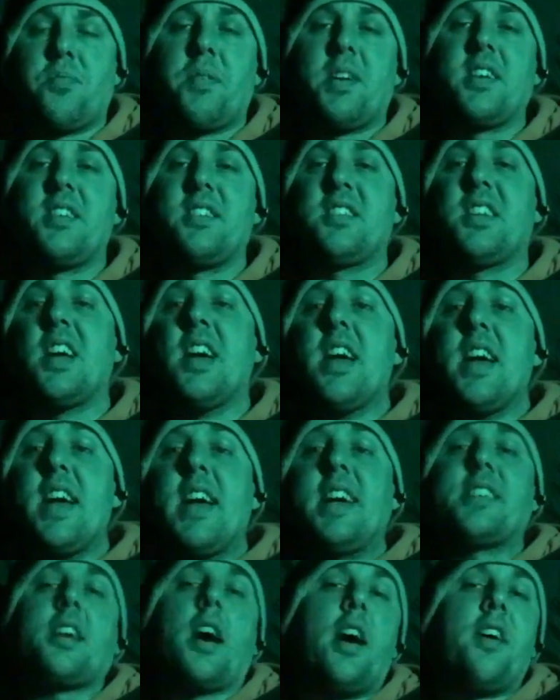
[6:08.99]
because
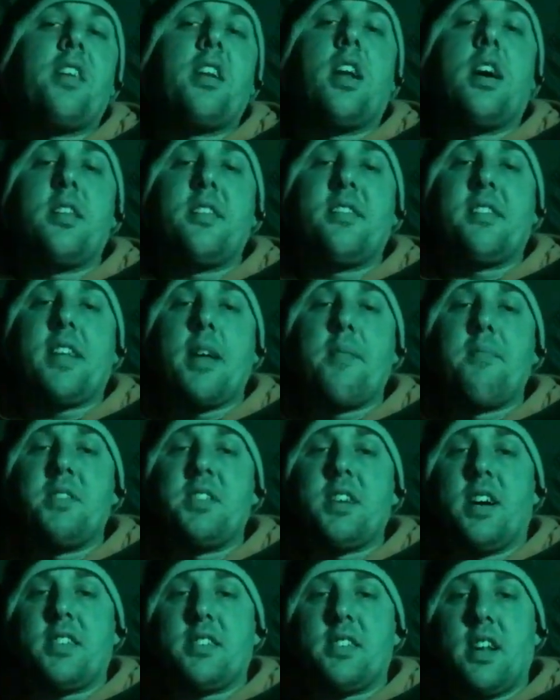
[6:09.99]
it's kind of like the same as
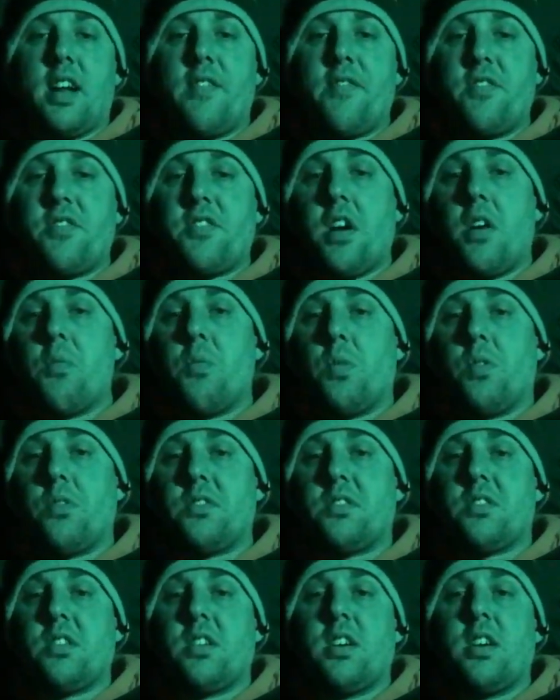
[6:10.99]
us. Like if you don't
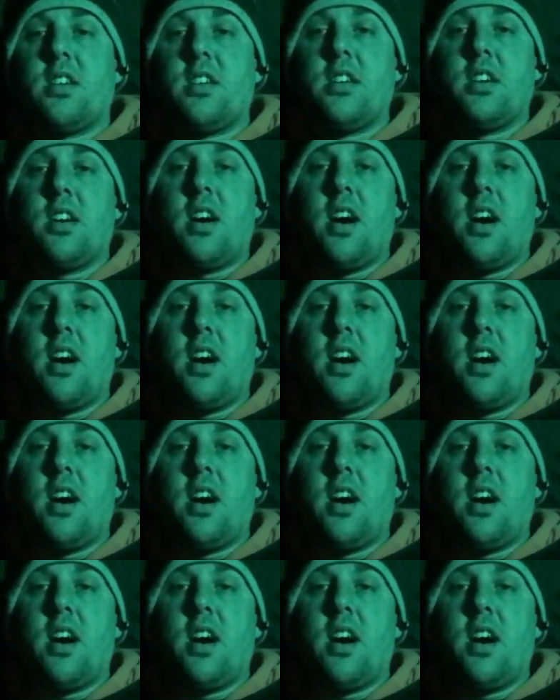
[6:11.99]
want to